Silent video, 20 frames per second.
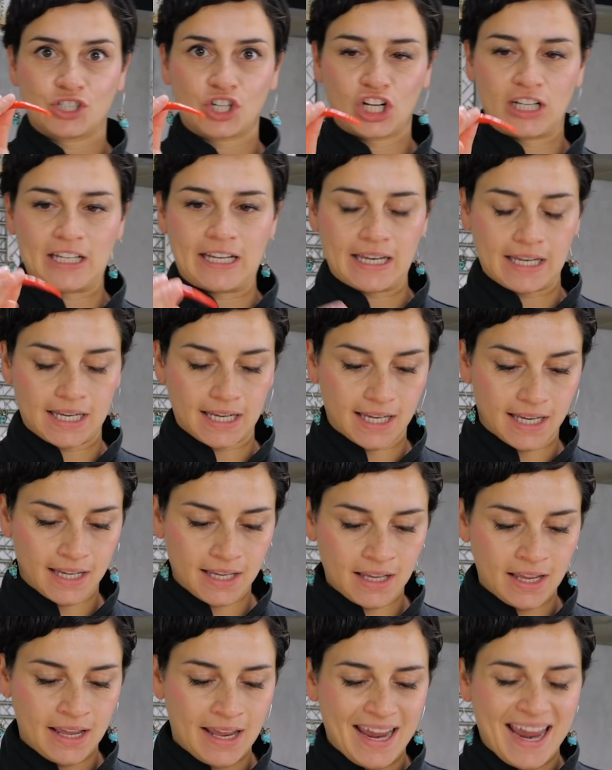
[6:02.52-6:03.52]
chilli
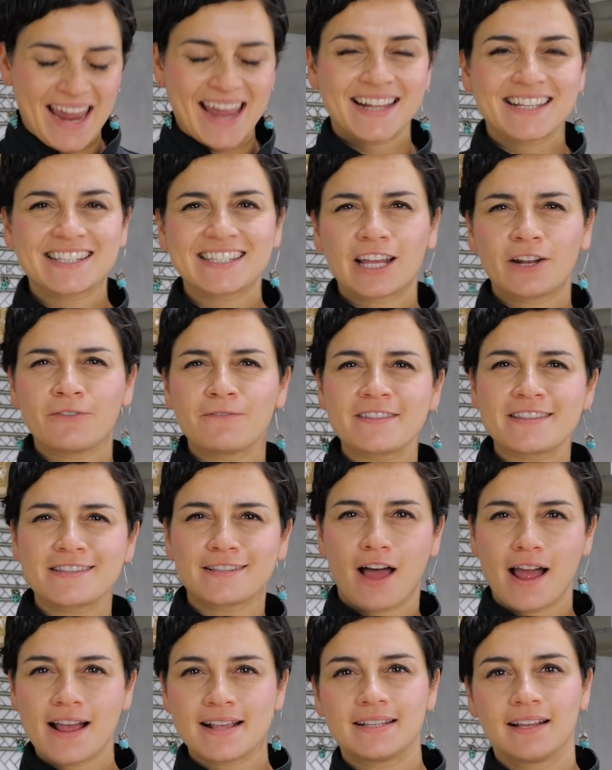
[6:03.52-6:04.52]
here. Instead of
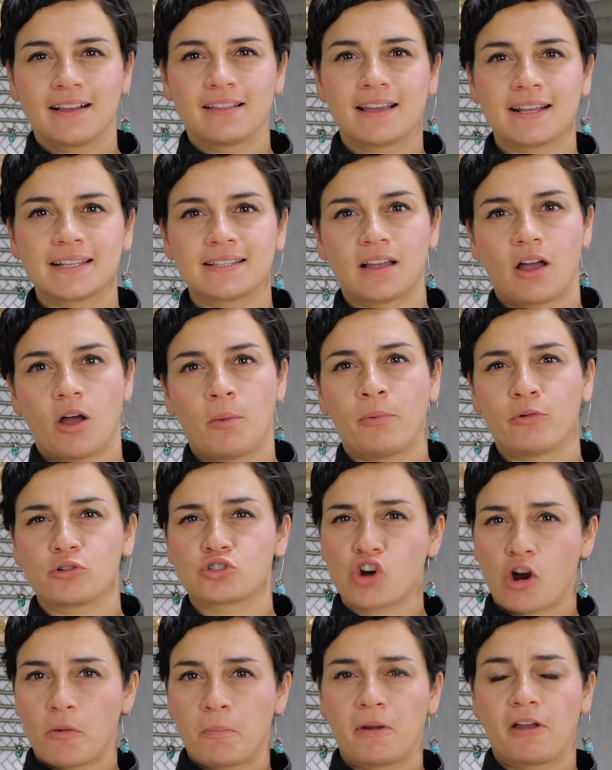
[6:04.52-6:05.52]
slicing this up or
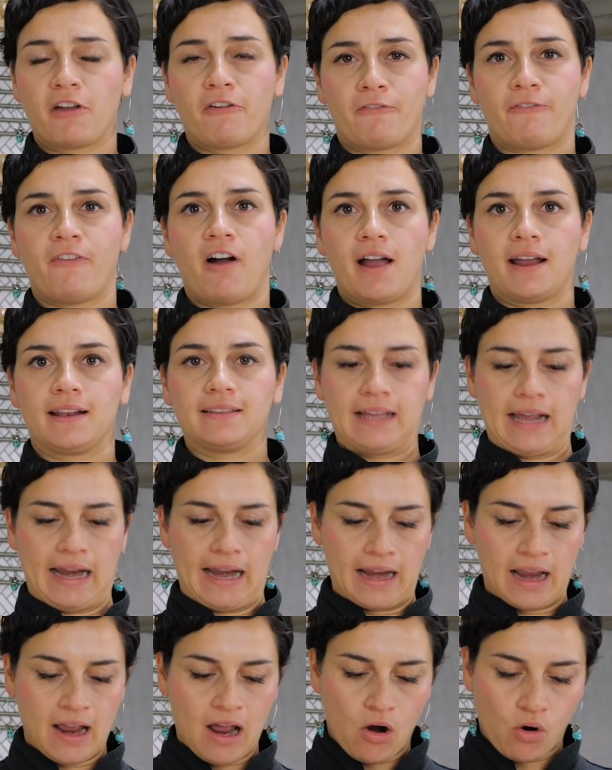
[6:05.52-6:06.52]
chopping it
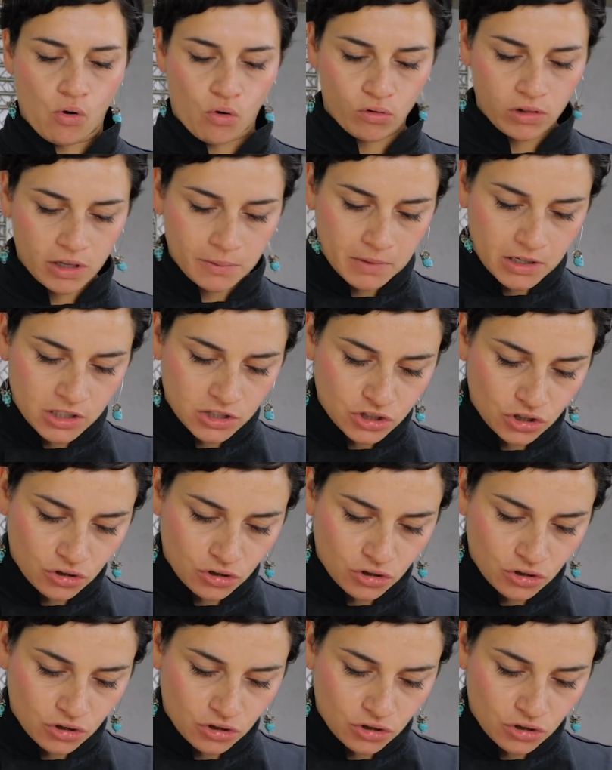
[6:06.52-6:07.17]
finely, all I'm going to